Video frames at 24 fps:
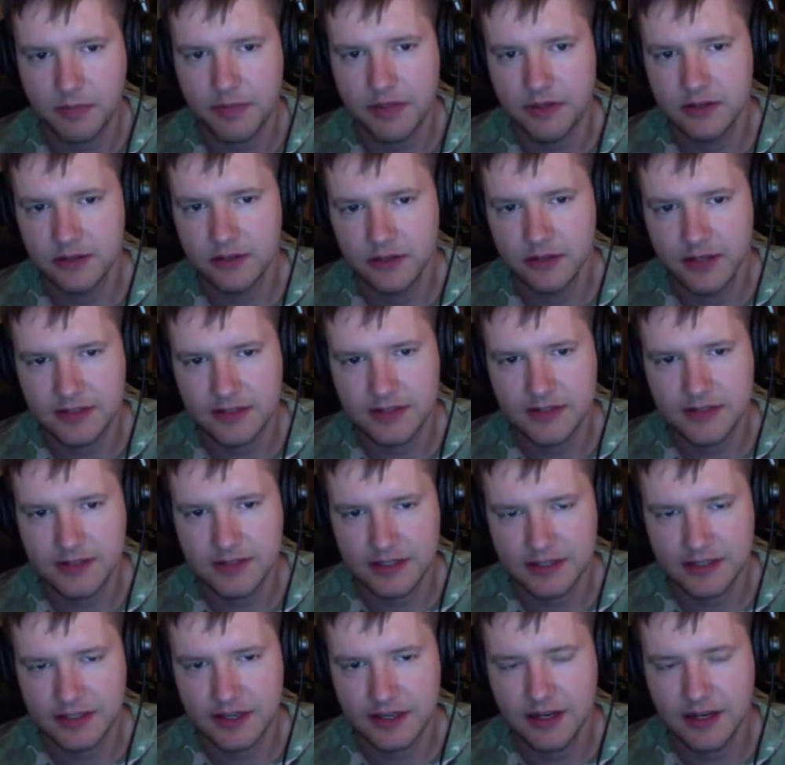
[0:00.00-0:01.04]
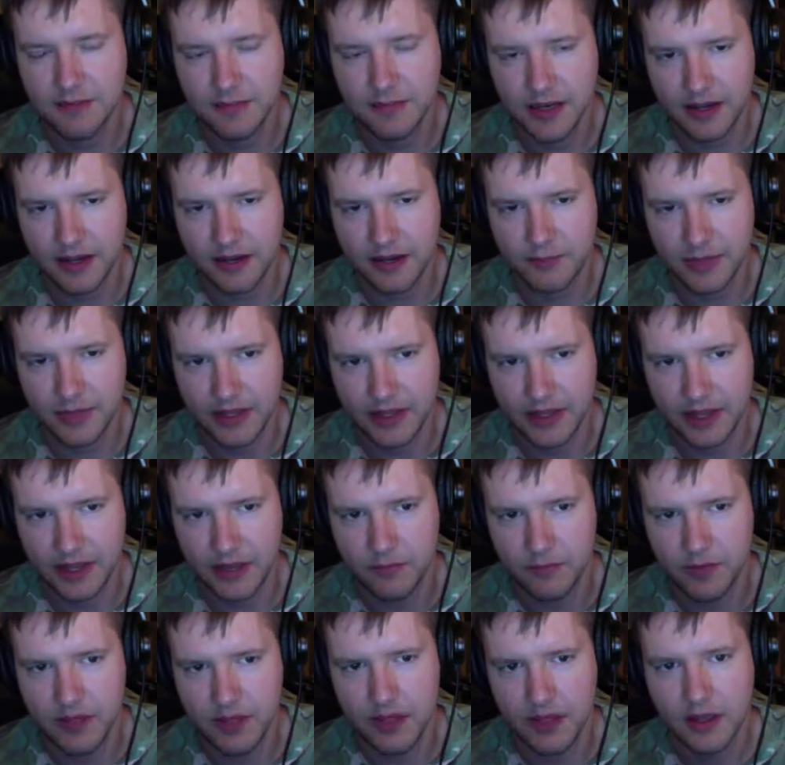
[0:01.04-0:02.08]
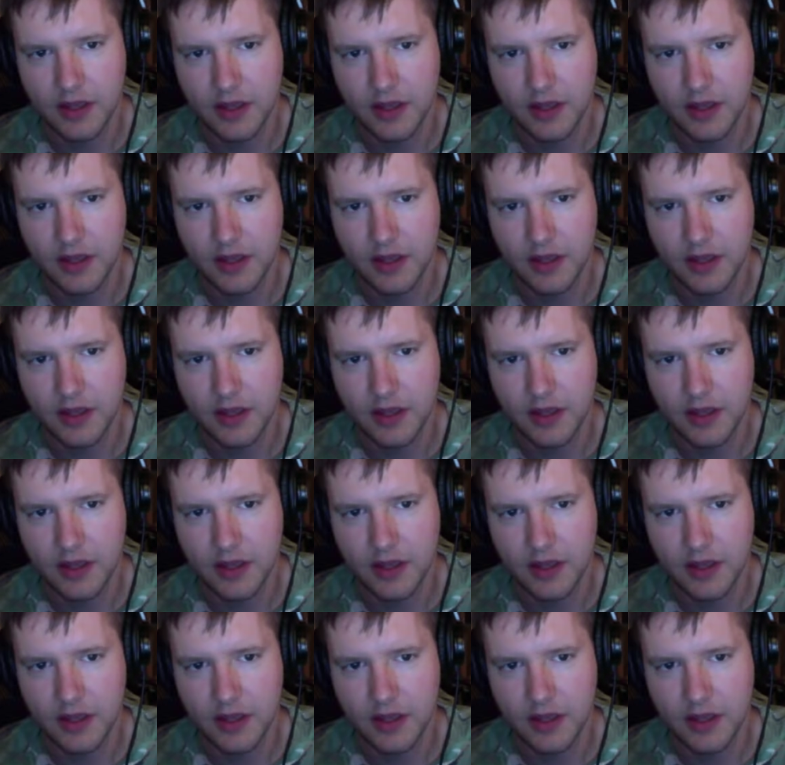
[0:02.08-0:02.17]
Then 2016, I'm back on my game.